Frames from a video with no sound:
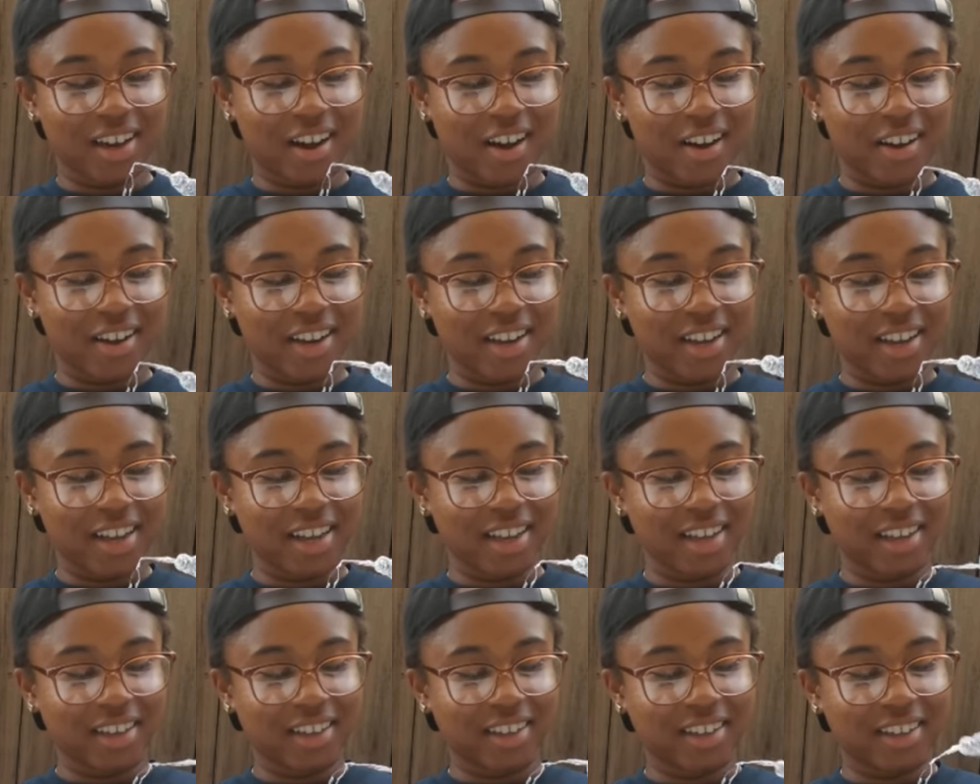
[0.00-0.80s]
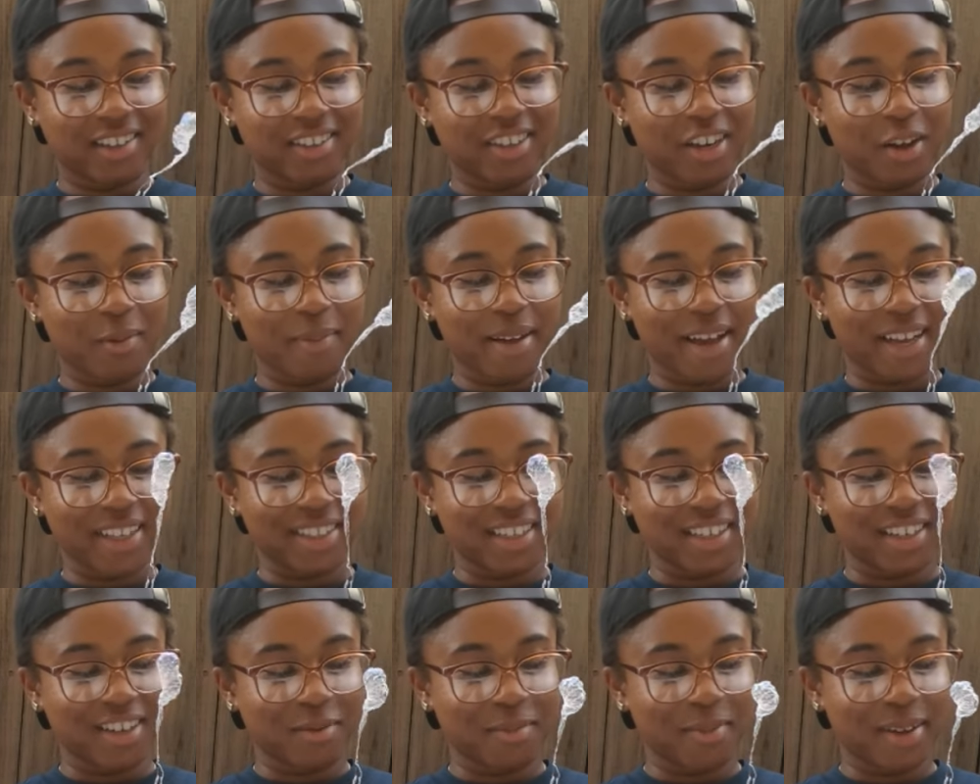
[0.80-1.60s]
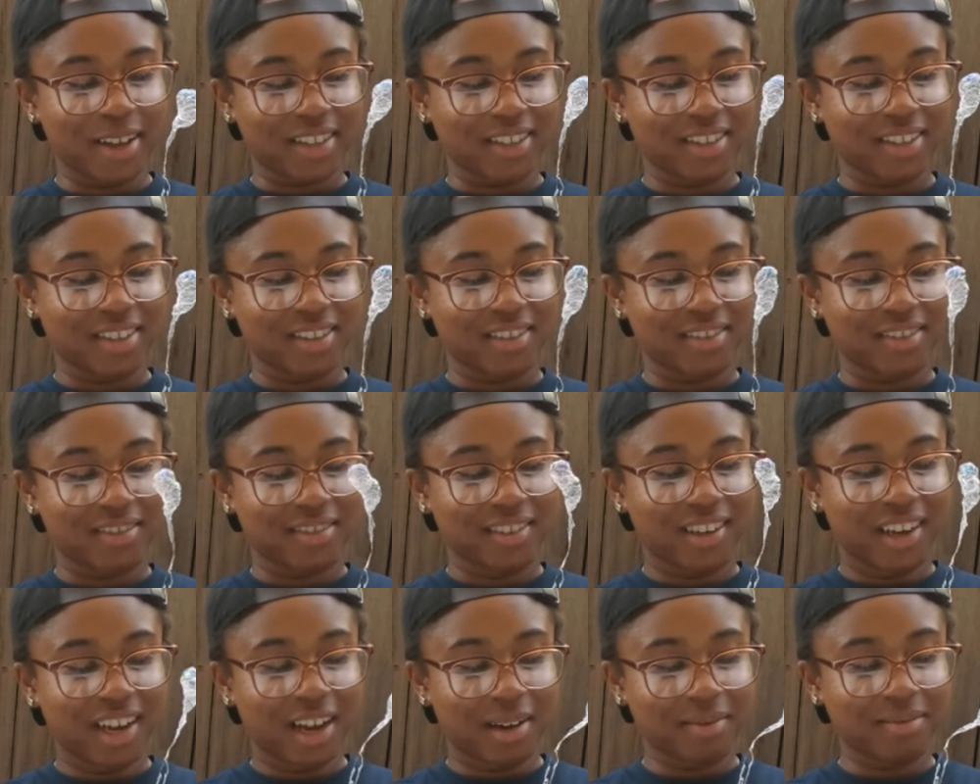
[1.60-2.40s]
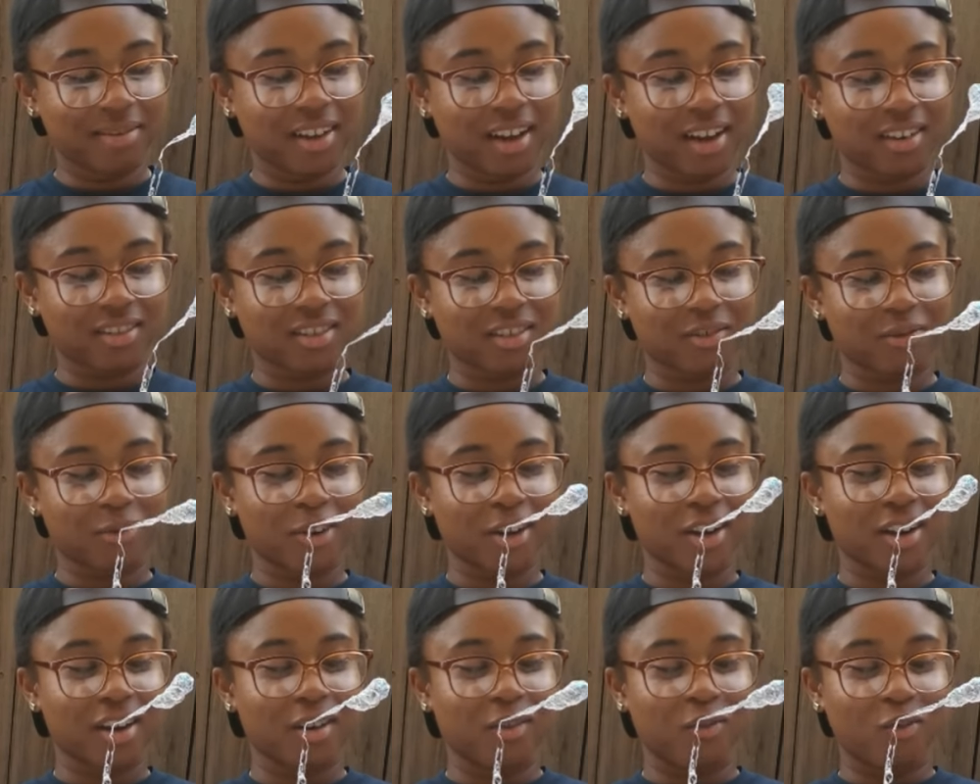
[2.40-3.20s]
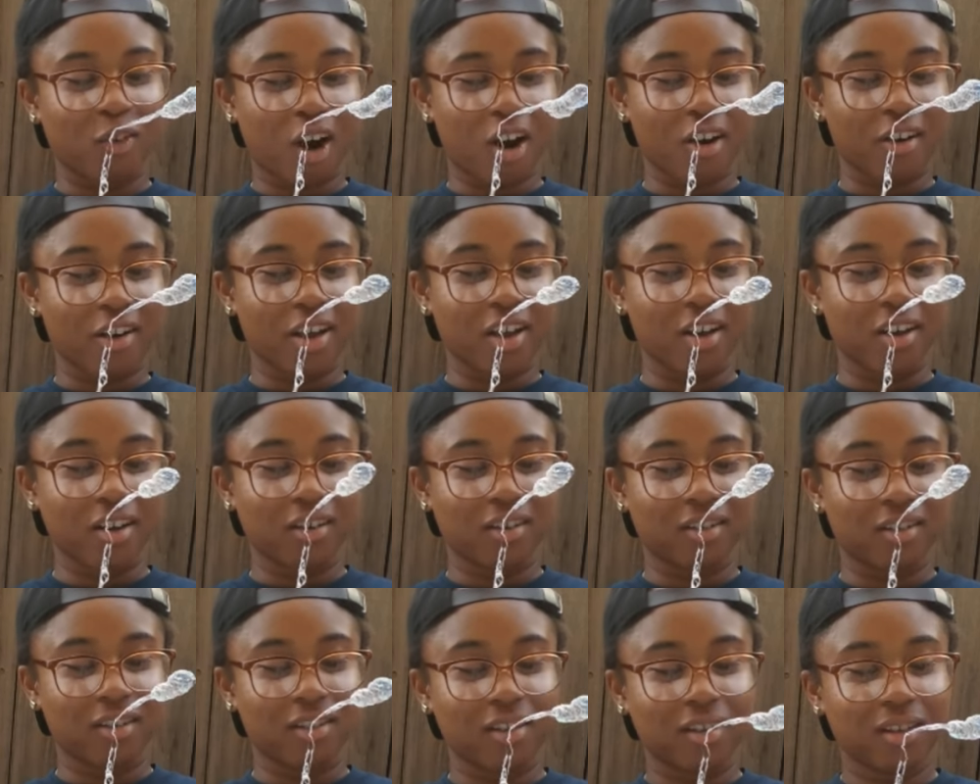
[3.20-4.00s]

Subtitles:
Oh, no matter. I'm Dr. freaking Nazario.